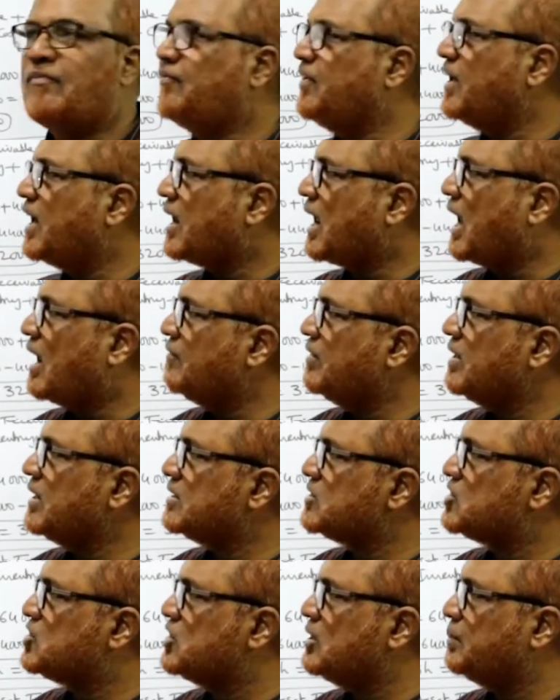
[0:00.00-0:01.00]
We are
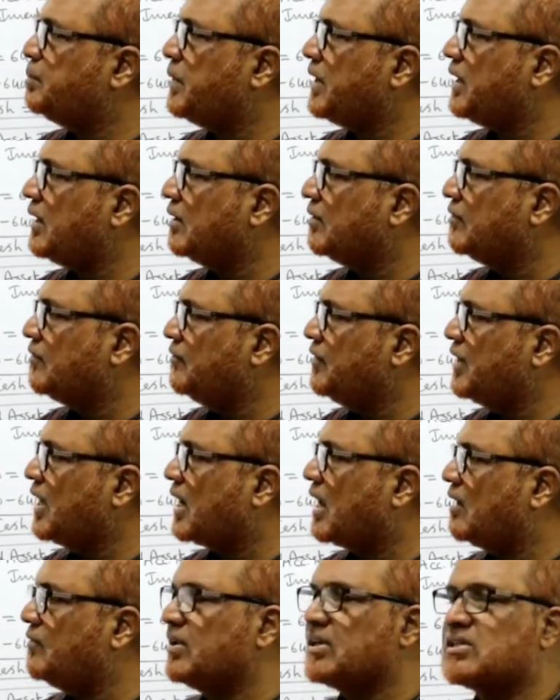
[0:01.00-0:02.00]
having GP, we
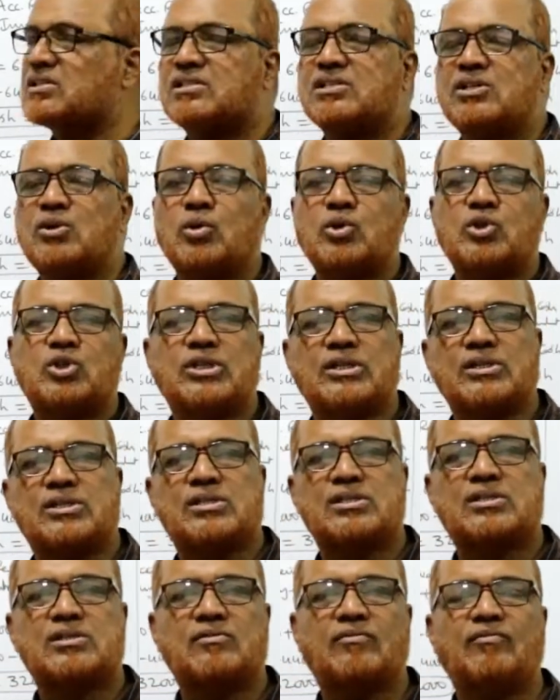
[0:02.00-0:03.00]
are having
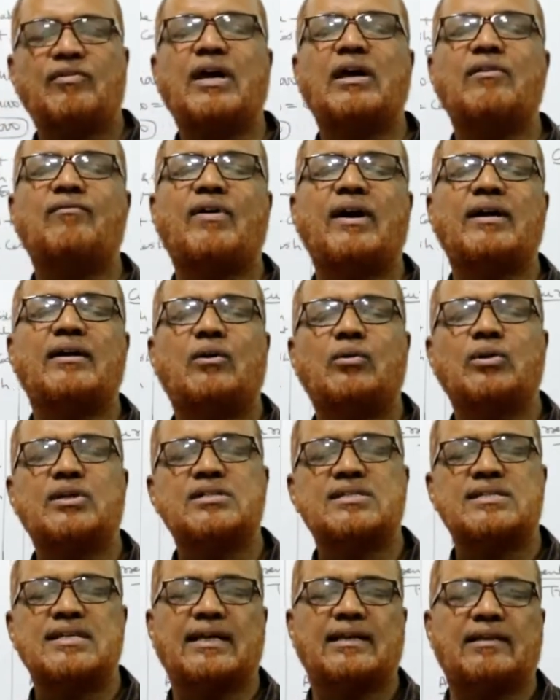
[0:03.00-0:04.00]
COGS. We can find out the
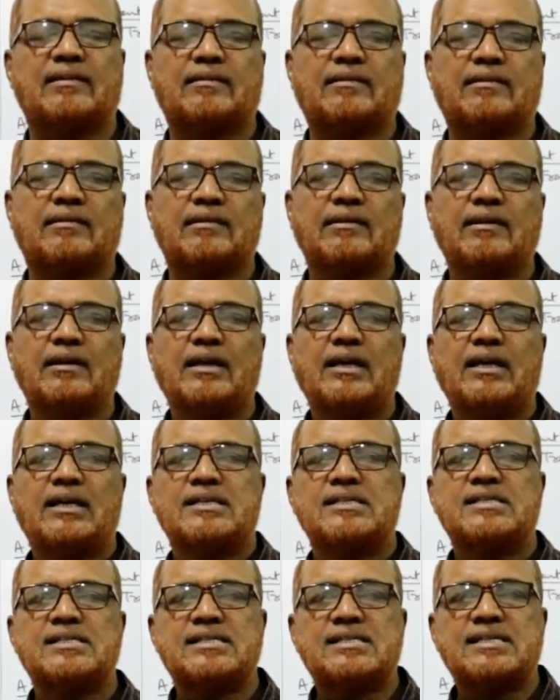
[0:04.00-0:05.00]
sales.
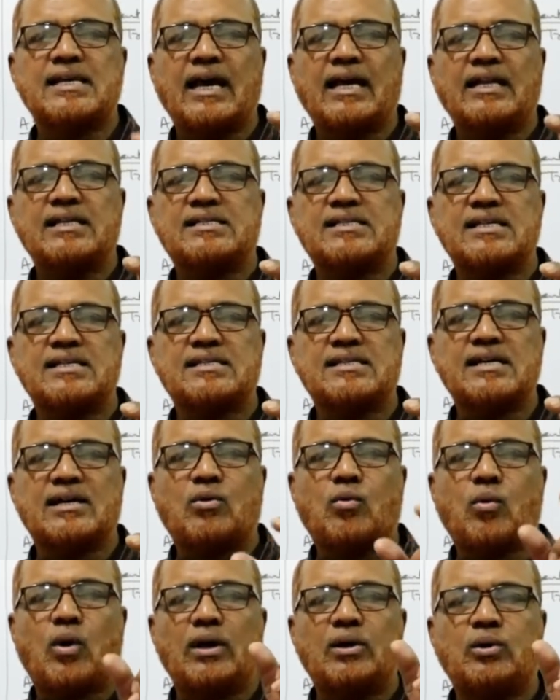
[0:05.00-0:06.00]
Sales is
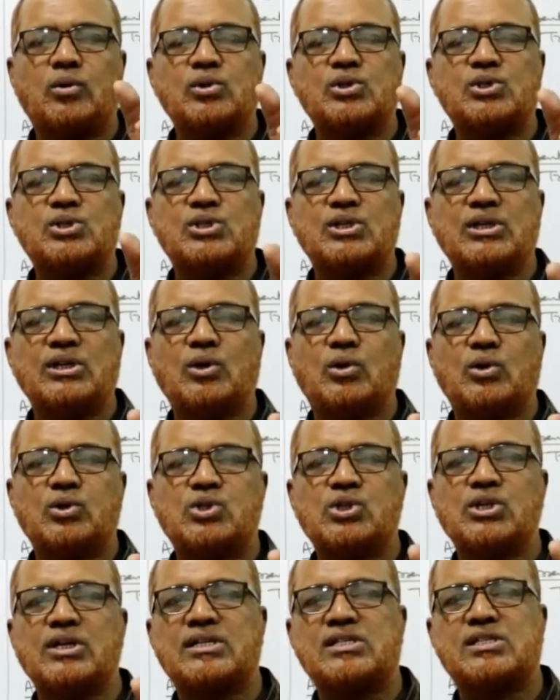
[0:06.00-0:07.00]
equal to
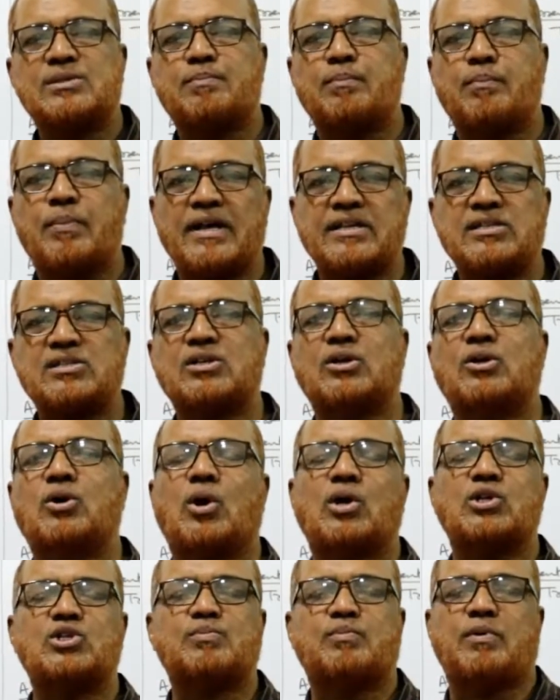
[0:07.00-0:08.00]
COGS plus
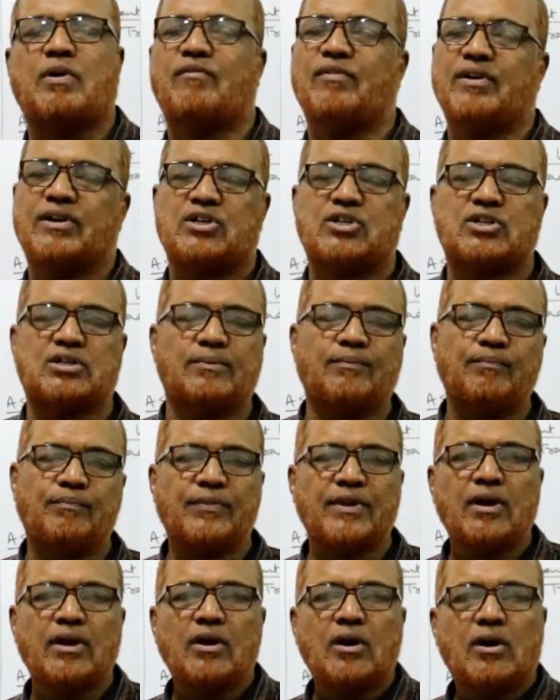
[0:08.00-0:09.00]
gross profit
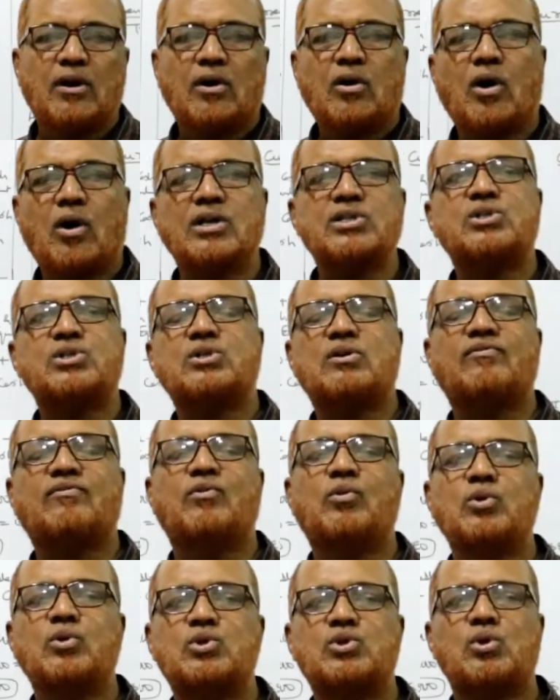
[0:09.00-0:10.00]
cost
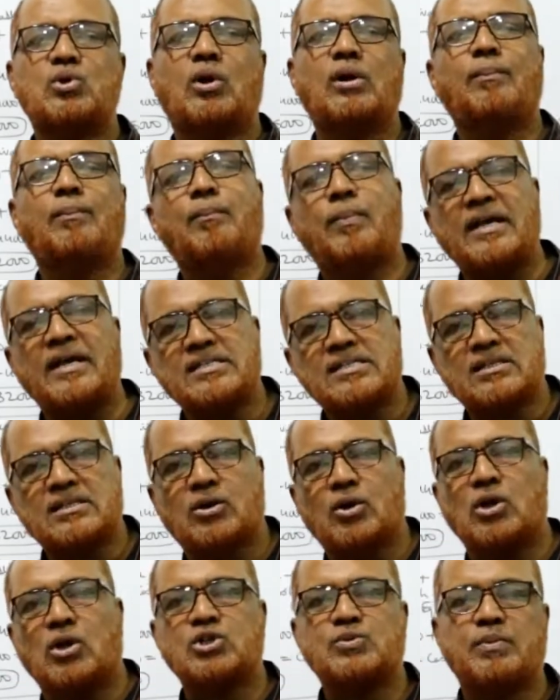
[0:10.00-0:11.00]
of goods sold plus
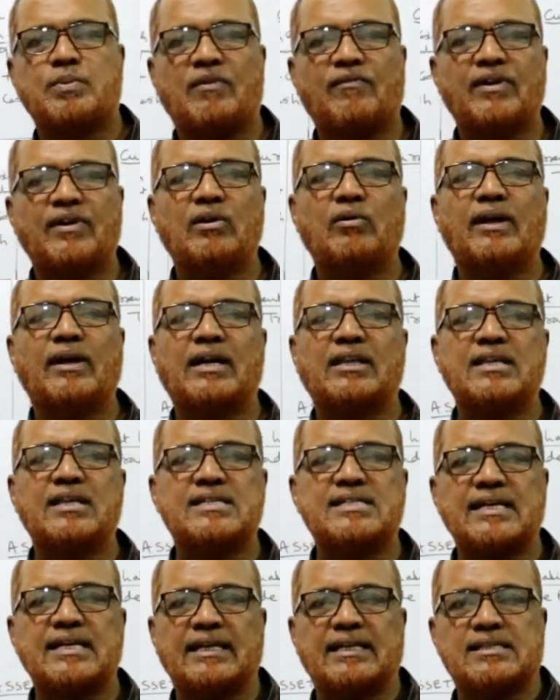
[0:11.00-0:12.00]
gross profit you will get the
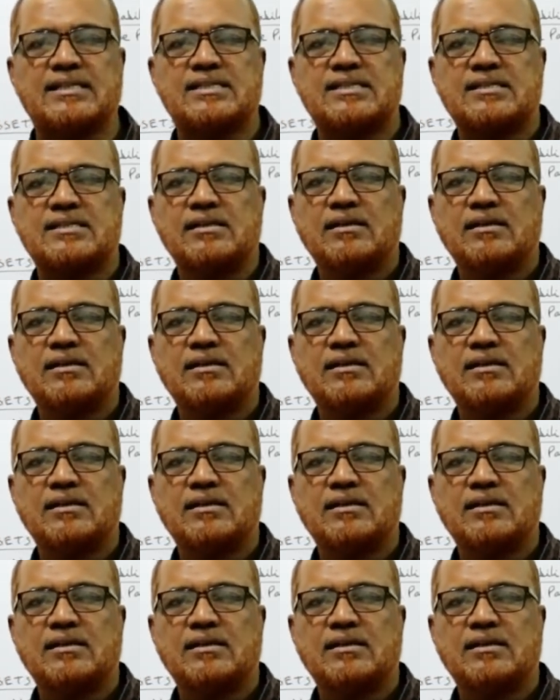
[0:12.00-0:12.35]
sales